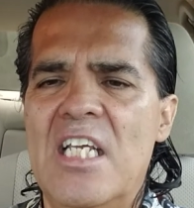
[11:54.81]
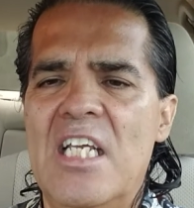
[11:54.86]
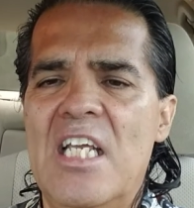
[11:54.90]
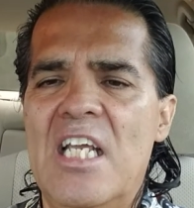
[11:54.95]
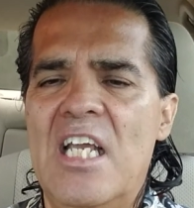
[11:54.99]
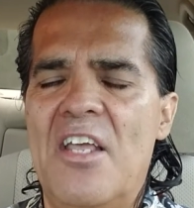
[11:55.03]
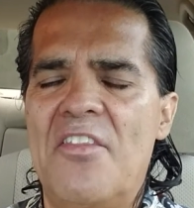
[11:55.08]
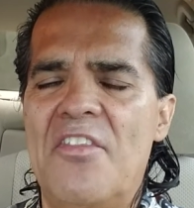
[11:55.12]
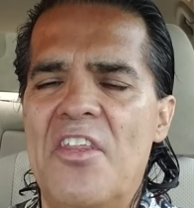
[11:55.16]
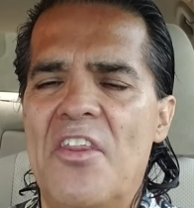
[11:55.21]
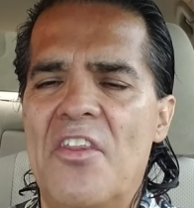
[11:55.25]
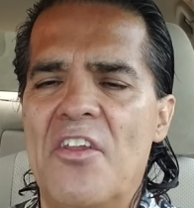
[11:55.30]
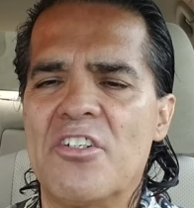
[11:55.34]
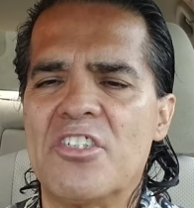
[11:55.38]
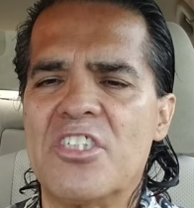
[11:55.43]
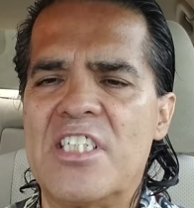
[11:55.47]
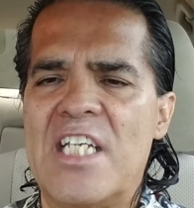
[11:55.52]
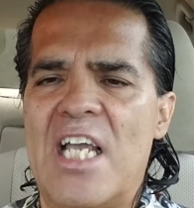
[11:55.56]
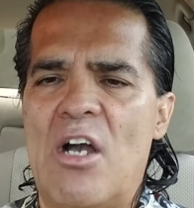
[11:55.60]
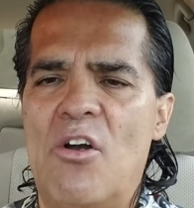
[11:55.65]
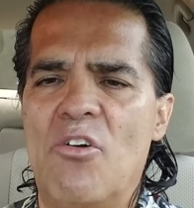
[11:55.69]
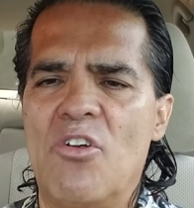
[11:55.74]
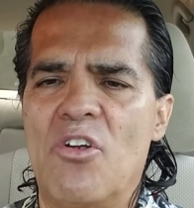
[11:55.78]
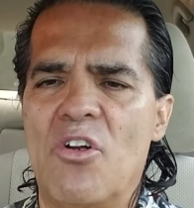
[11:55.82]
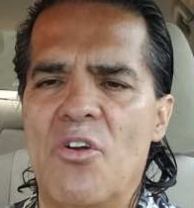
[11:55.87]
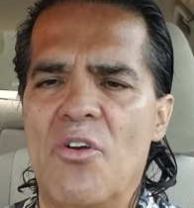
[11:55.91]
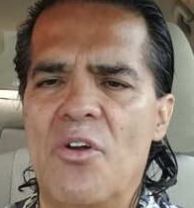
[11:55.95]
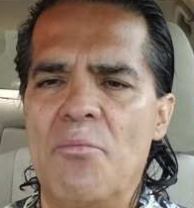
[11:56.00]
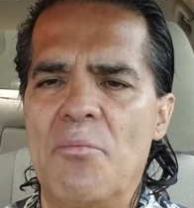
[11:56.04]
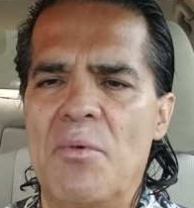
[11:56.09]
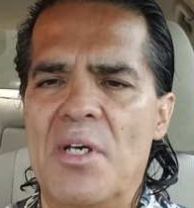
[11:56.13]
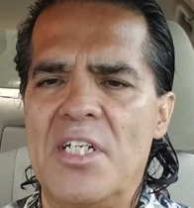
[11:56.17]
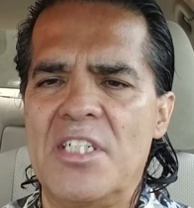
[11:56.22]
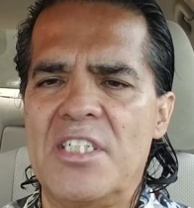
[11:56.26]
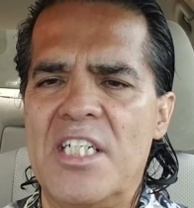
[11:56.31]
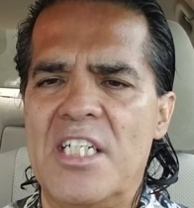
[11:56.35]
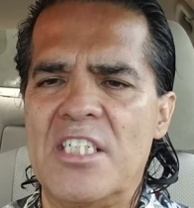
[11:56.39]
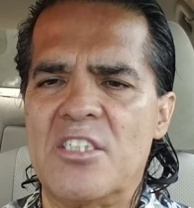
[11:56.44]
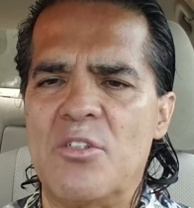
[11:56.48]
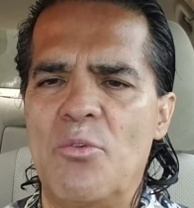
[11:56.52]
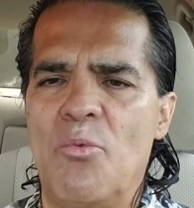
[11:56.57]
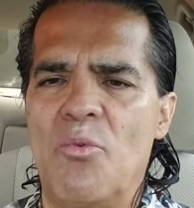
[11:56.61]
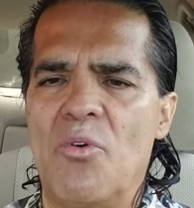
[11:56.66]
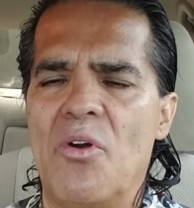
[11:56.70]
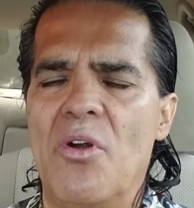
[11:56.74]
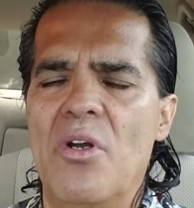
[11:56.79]
and then there's sound current
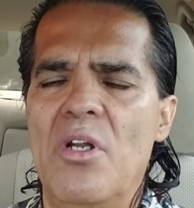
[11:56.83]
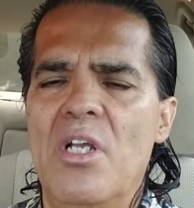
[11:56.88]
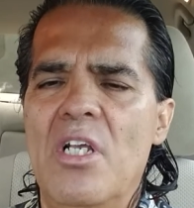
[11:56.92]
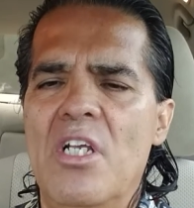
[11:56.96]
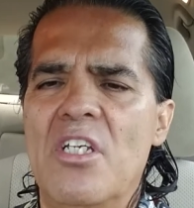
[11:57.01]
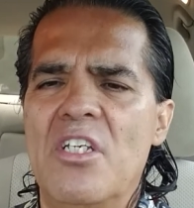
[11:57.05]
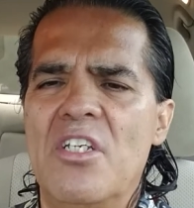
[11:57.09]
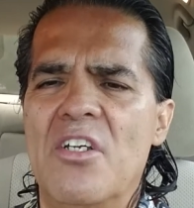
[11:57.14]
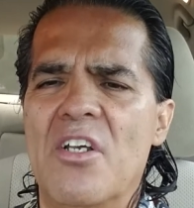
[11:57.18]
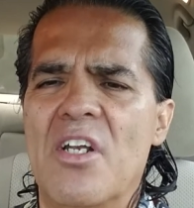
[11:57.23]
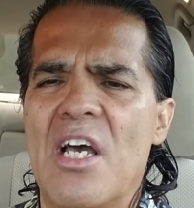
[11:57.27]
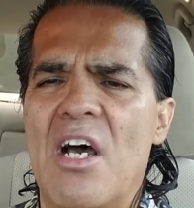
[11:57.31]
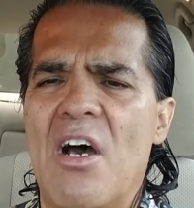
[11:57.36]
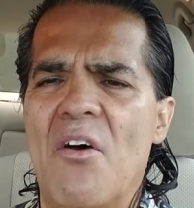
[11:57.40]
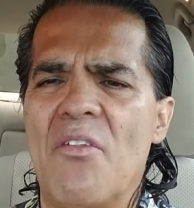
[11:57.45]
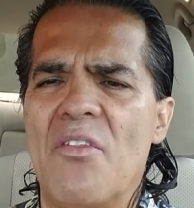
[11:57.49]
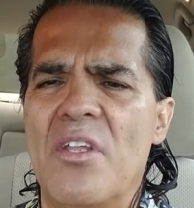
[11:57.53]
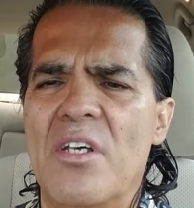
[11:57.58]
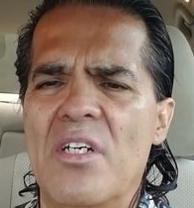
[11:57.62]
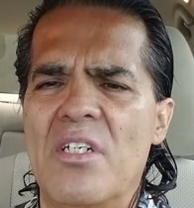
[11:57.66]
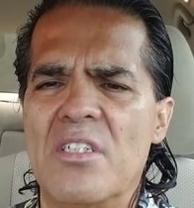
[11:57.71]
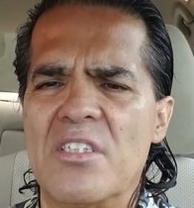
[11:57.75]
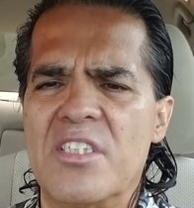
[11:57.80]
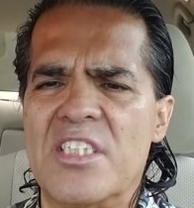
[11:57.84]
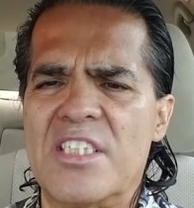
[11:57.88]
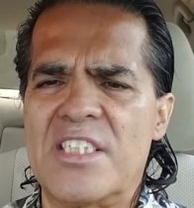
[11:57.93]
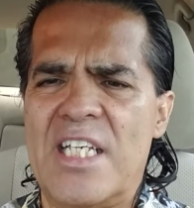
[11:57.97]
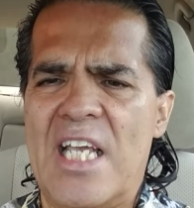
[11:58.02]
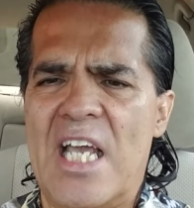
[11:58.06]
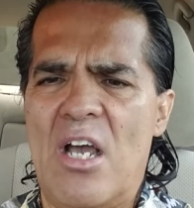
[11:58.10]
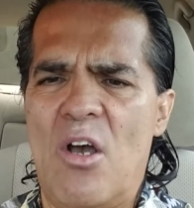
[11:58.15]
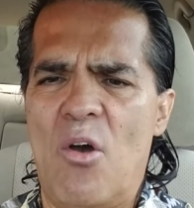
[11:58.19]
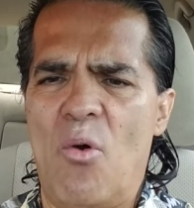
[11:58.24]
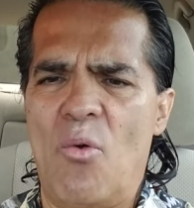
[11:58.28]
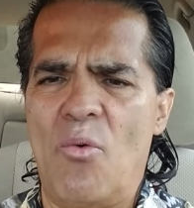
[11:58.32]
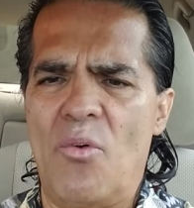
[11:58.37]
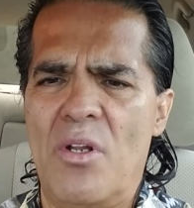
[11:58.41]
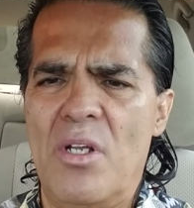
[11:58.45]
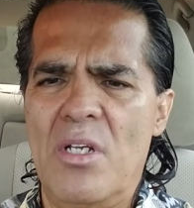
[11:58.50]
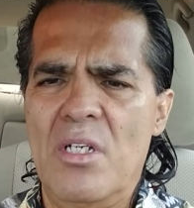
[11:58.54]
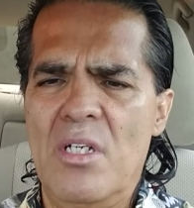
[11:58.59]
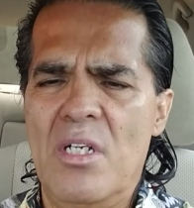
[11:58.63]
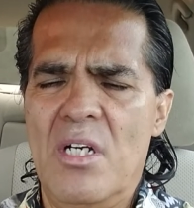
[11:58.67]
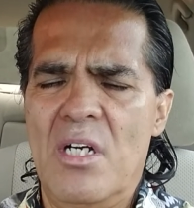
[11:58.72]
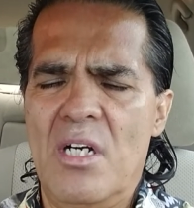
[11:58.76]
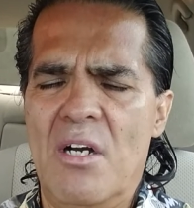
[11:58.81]
meditation where you allow the sound
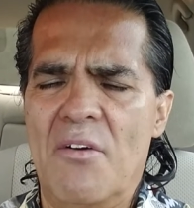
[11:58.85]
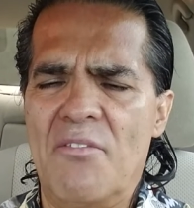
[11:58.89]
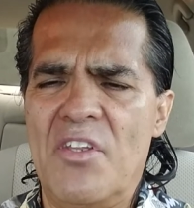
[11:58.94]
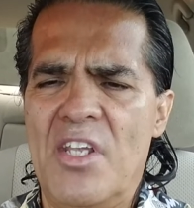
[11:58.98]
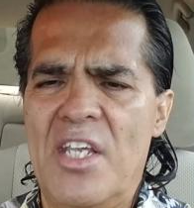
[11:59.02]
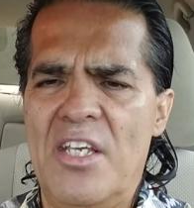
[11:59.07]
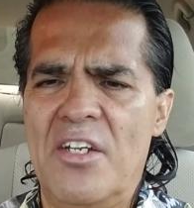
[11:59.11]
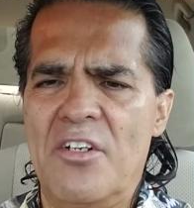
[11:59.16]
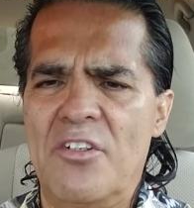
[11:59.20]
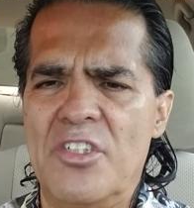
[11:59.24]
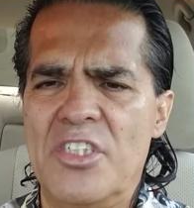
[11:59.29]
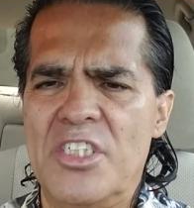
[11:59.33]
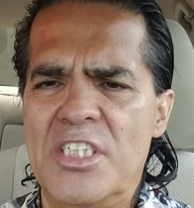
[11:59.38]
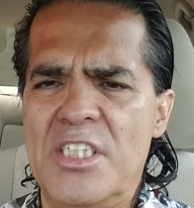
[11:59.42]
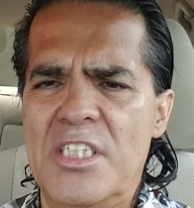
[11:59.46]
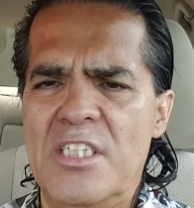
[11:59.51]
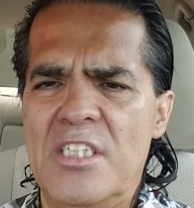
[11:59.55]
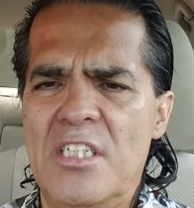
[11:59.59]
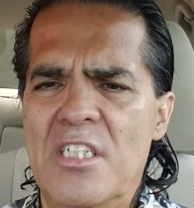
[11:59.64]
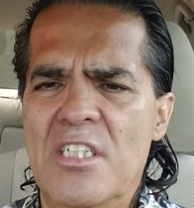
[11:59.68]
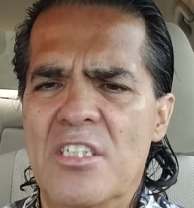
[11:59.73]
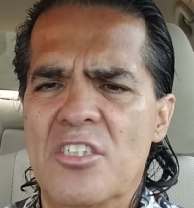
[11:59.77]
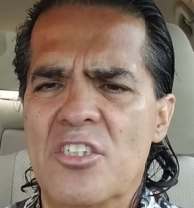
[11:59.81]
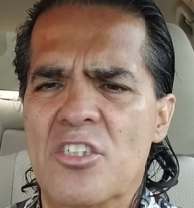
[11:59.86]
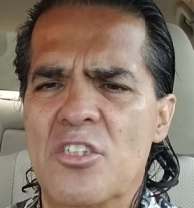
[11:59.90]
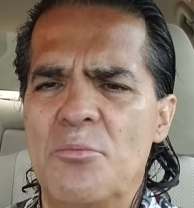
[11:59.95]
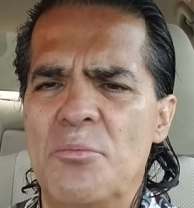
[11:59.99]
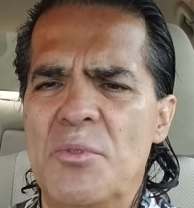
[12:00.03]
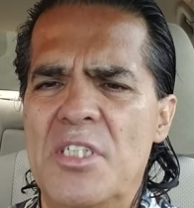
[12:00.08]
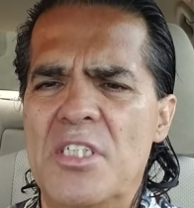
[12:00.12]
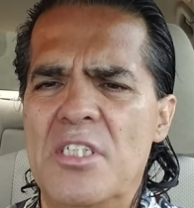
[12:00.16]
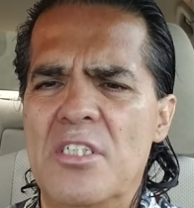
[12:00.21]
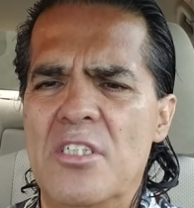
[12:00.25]
of the energy to be